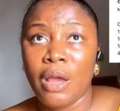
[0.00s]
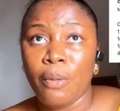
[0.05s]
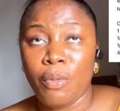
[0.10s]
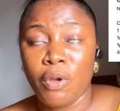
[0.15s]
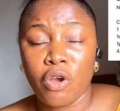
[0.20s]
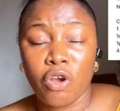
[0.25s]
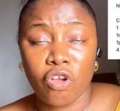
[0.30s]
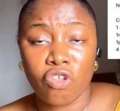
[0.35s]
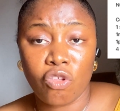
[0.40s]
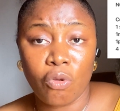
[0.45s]

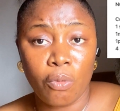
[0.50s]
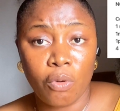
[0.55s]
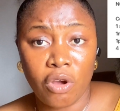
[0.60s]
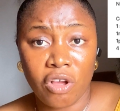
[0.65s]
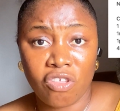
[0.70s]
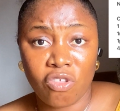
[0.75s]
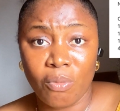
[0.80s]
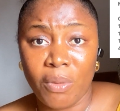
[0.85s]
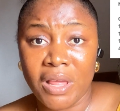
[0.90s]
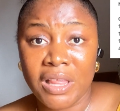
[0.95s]
Because some
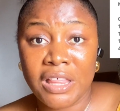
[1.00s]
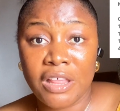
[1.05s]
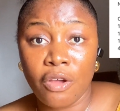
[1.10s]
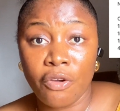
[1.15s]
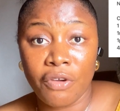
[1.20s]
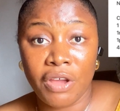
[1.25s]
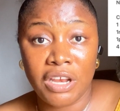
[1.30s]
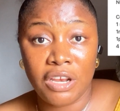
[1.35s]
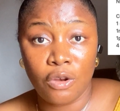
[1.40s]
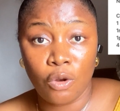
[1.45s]
customers, they
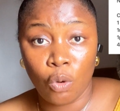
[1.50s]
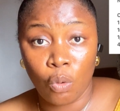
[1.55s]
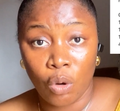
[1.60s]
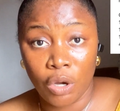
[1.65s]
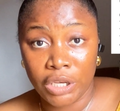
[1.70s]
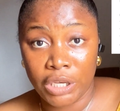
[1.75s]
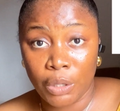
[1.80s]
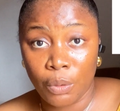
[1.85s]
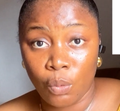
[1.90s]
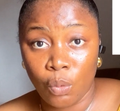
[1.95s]
already know
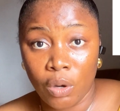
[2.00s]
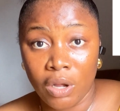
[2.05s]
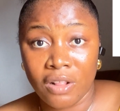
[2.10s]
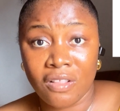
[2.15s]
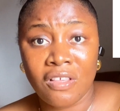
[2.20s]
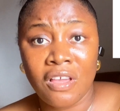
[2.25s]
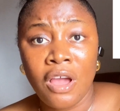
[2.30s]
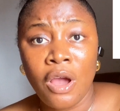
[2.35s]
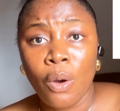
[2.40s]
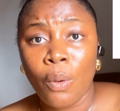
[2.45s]
what they
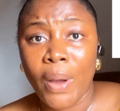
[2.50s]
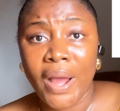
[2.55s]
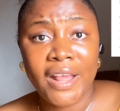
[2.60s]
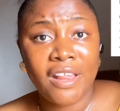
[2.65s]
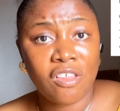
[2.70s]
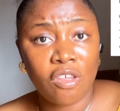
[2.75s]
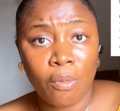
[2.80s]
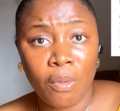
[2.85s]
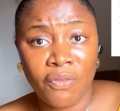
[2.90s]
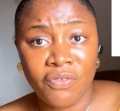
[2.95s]
want, while
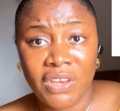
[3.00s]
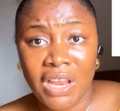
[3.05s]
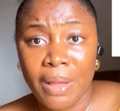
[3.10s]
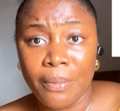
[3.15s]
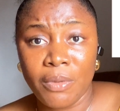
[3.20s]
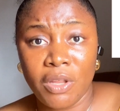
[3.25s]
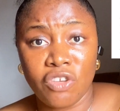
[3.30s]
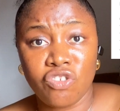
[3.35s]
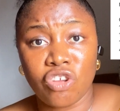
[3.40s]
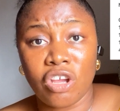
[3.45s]
some of
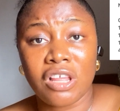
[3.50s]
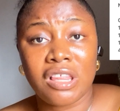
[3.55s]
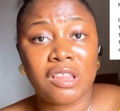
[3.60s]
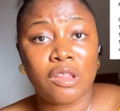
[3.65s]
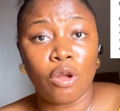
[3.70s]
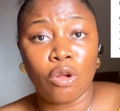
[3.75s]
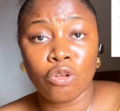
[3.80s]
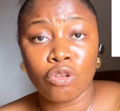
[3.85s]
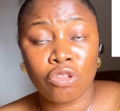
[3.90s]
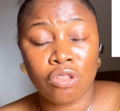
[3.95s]
them, they just
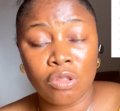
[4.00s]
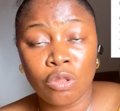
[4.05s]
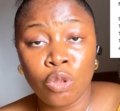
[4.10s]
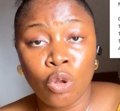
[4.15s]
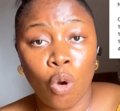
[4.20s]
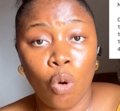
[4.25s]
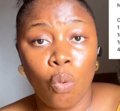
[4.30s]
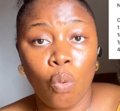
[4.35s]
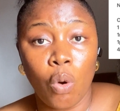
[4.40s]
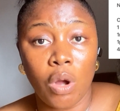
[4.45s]
don't
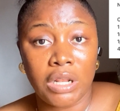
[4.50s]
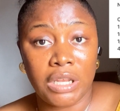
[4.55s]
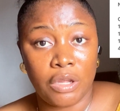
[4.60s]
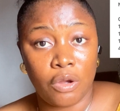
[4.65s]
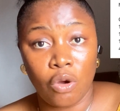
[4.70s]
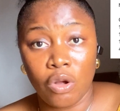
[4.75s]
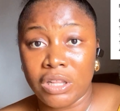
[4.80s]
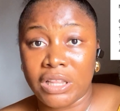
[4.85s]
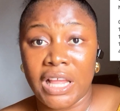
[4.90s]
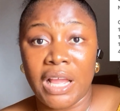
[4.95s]
know what the
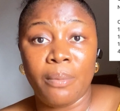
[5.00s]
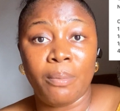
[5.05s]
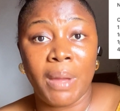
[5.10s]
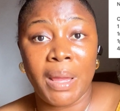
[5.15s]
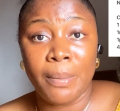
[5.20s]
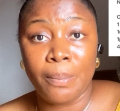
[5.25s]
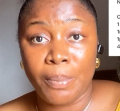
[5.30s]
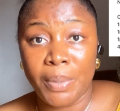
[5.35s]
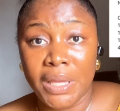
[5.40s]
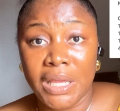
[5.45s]
content
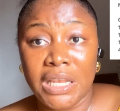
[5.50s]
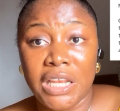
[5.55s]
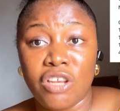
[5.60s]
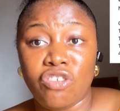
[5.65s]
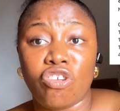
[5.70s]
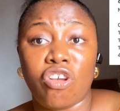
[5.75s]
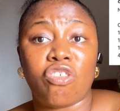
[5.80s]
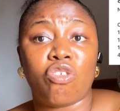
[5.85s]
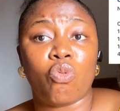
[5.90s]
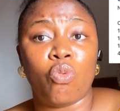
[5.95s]
might be. They
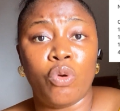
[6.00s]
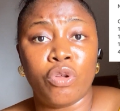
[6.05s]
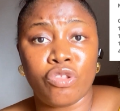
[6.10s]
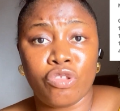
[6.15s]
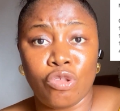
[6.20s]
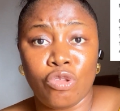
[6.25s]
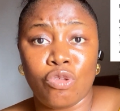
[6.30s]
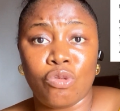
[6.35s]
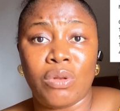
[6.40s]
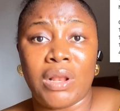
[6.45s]
just
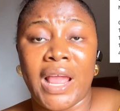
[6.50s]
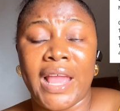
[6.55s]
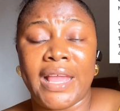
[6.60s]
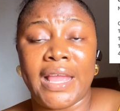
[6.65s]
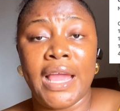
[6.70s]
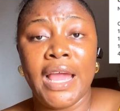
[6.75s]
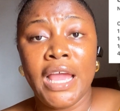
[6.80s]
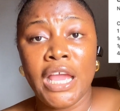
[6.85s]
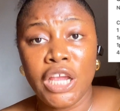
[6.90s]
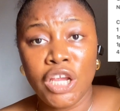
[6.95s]
want you to like
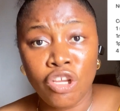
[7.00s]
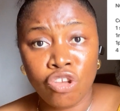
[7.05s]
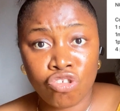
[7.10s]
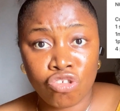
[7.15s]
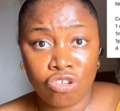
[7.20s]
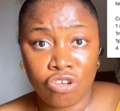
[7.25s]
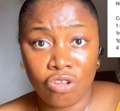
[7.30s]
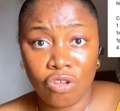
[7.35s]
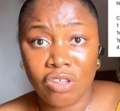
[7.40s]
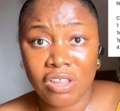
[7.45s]

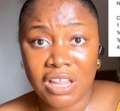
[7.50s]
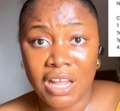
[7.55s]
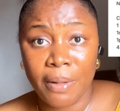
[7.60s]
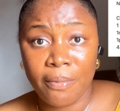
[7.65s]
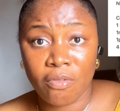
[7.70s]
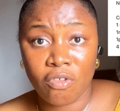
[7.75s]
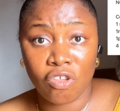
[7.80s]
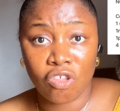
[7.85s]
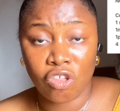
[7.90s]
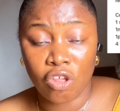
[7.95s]
introduce
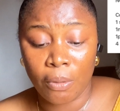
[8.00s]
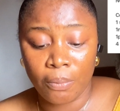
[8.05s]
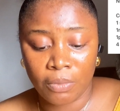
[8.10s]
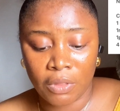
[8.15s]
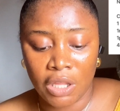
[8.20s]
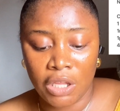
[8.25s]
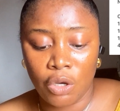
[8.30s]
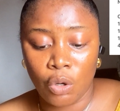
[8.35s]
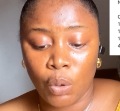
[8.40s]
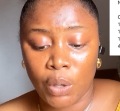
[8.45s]
them to
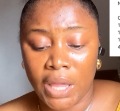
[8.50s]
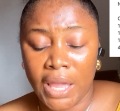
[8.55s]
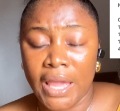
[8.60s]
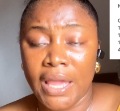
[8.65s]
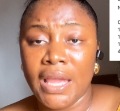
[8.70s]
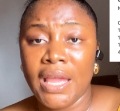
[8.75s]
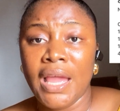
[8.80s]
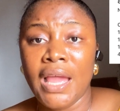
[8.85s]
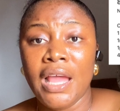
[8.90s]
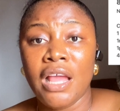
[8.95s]
something,
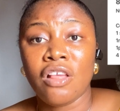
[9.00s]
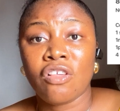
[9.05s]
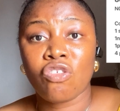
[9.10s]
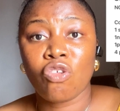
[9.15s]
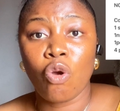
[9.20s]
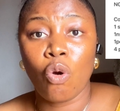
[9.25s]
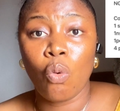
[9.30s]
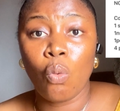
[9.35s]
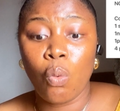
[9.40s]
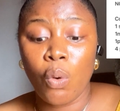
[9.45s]
okay?
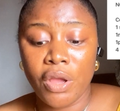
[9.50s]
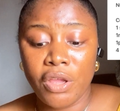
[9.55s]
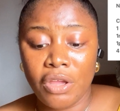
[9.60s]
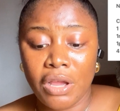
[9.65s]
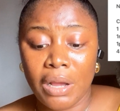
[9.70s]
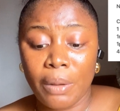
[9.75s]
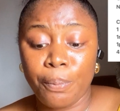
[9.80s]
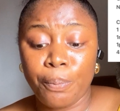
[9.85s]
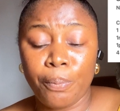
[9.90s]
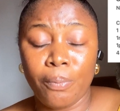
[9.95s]
So when you are